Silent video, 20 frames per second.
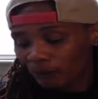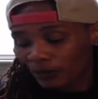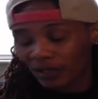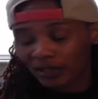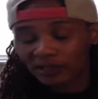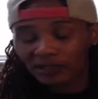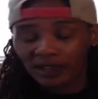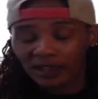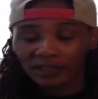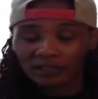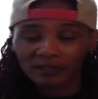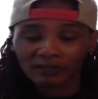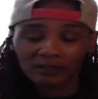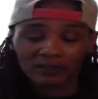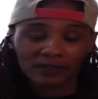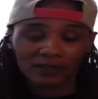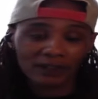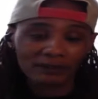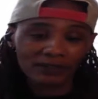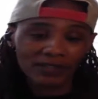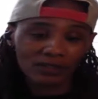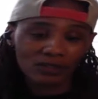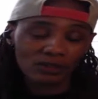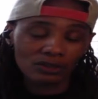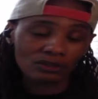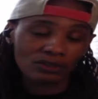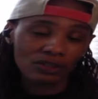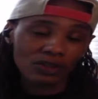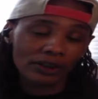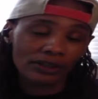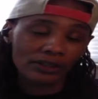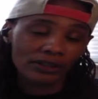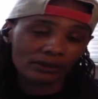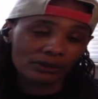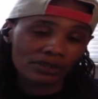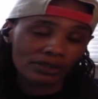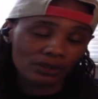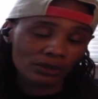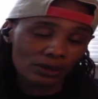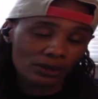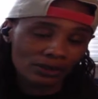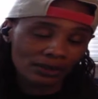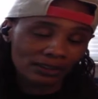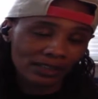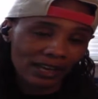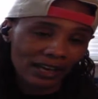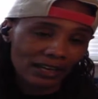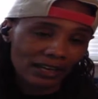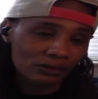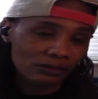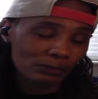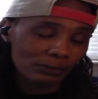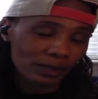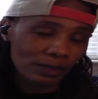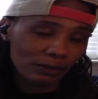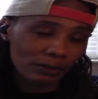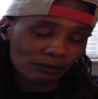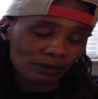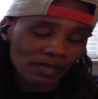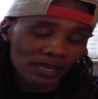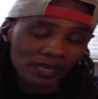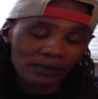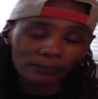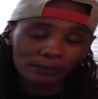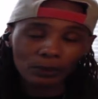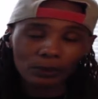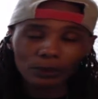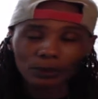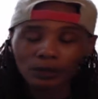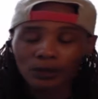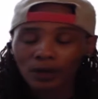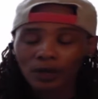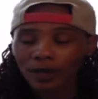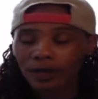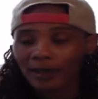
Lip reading: and negative stuff that you started to internalize from other people,